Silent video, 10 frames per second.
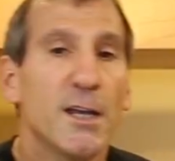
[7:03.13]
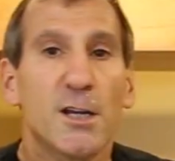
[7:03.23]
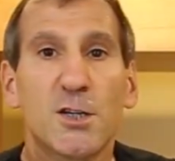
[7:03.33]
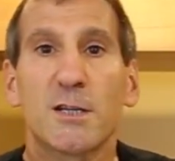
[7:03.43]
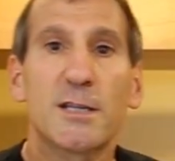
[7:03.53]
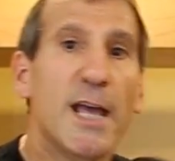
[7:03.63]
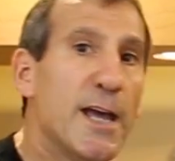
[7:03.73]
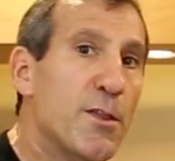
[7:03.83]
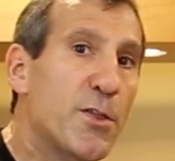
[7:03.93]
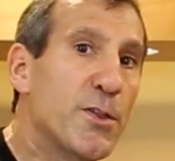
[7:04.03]
it's just
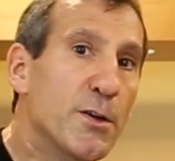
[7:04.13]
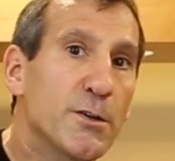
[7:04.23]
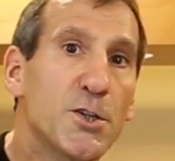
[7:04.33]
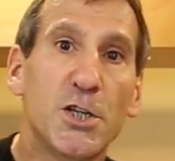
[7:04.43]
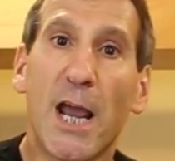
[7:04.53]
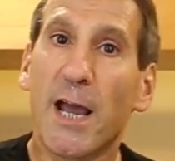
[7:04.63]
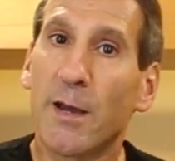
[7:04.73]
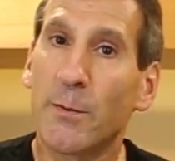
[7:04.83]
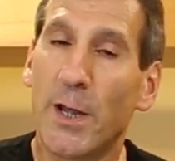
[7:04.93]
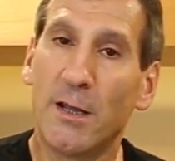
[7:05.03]
that 3rd jab